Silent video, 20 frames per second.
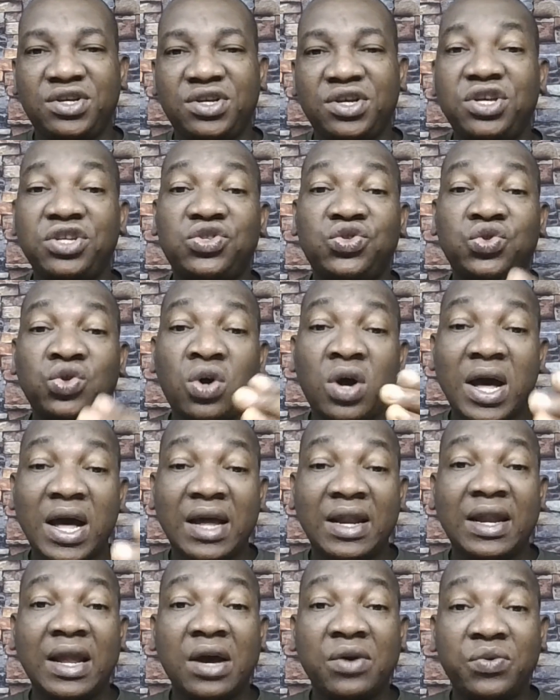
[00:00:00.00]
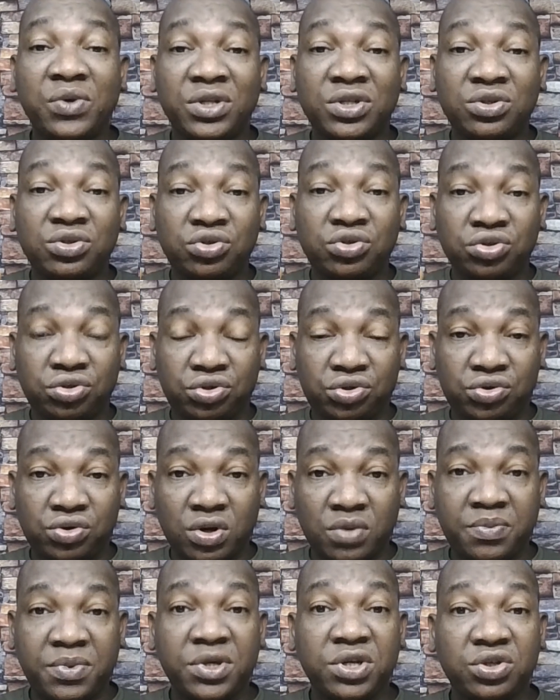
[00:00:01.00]
It not allow it to
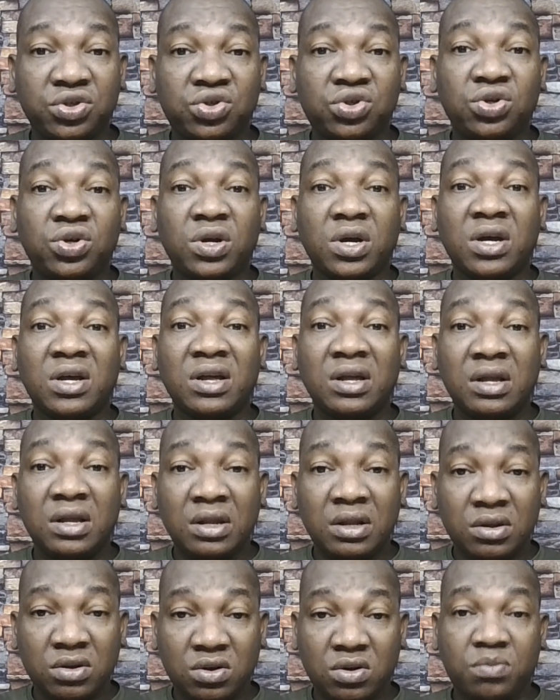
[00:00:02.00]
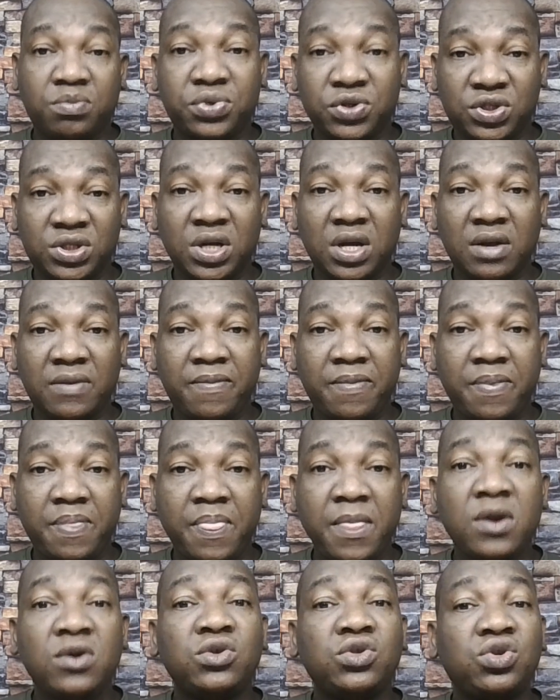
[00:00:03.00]
drop into your computer.
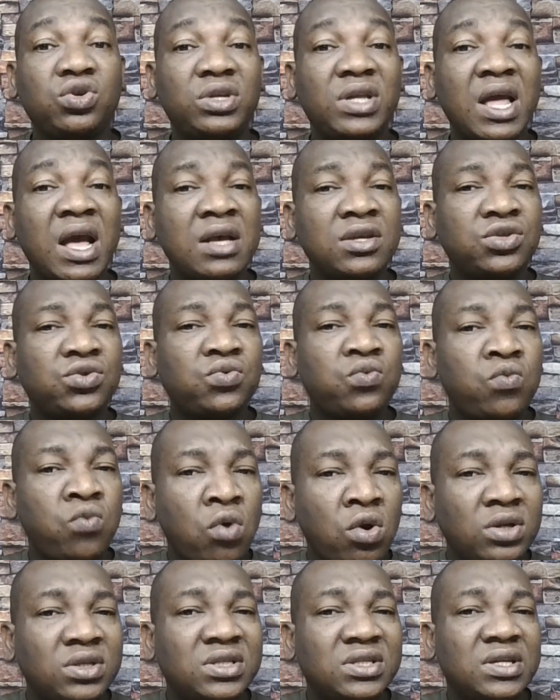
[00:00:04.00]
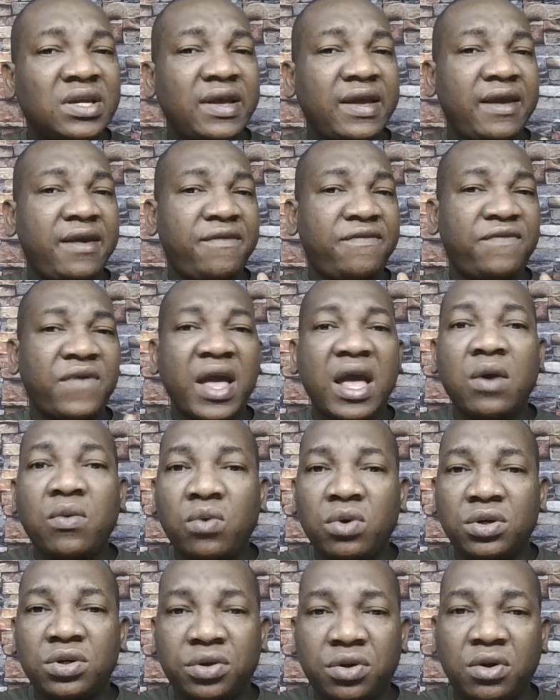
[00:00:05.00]
So that's what a
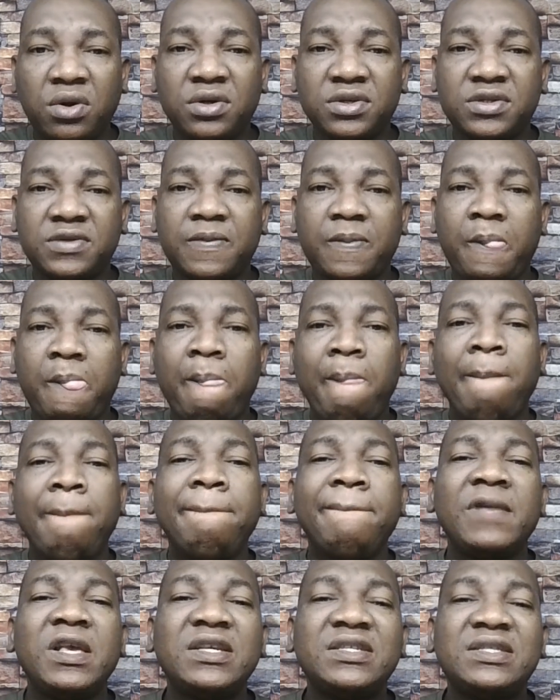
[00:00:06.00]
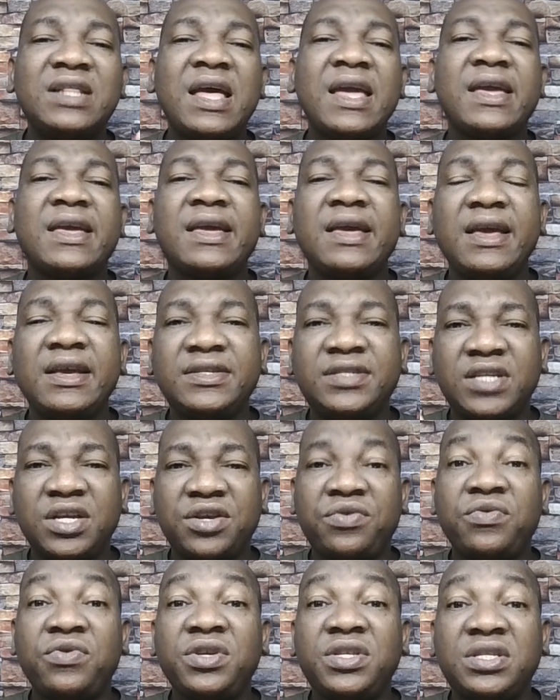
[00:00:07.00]
firewall does. It's like a
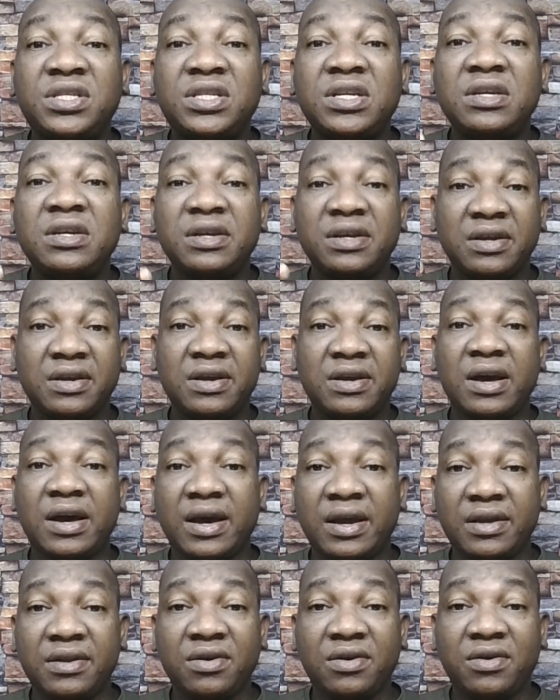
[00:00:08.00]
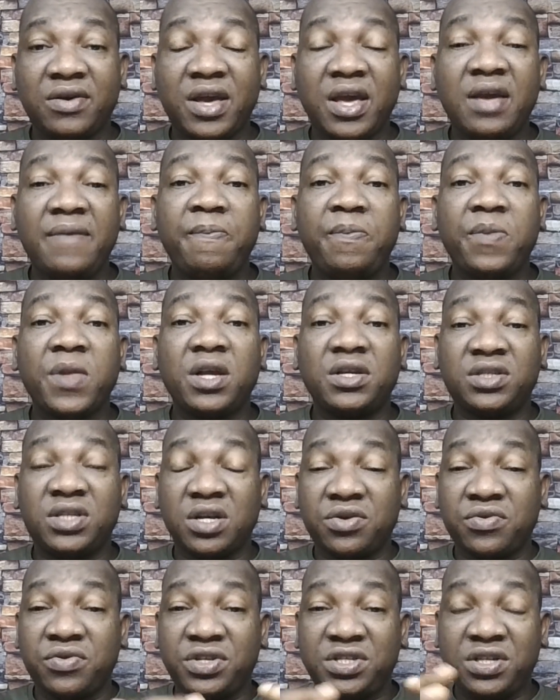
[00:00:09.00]
security guide, okay? A
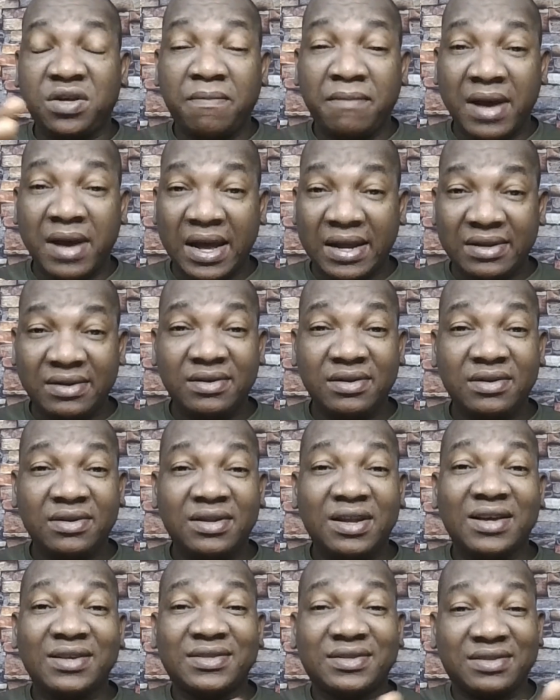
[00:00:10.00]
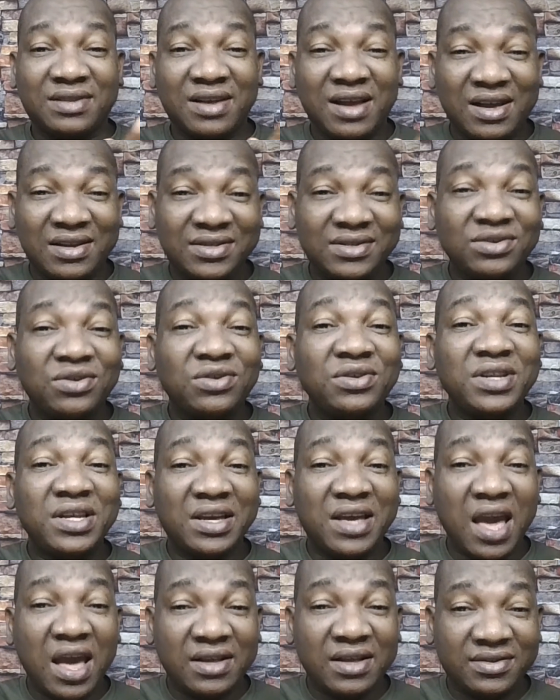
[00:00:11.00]
security man that stands on the
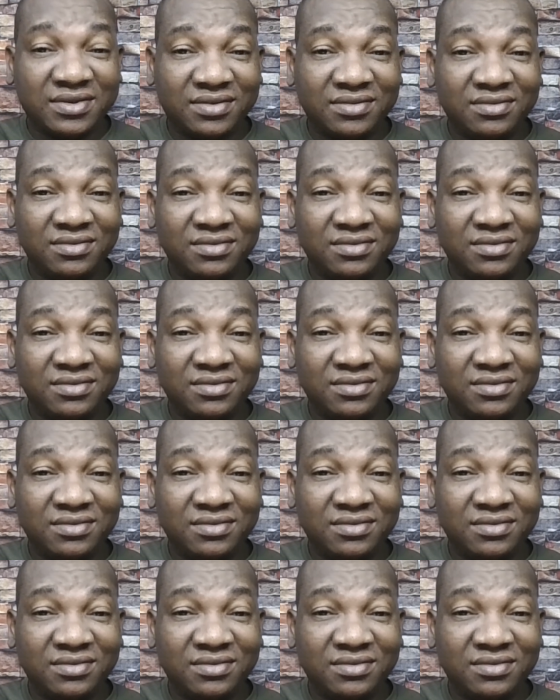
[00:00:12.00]
gate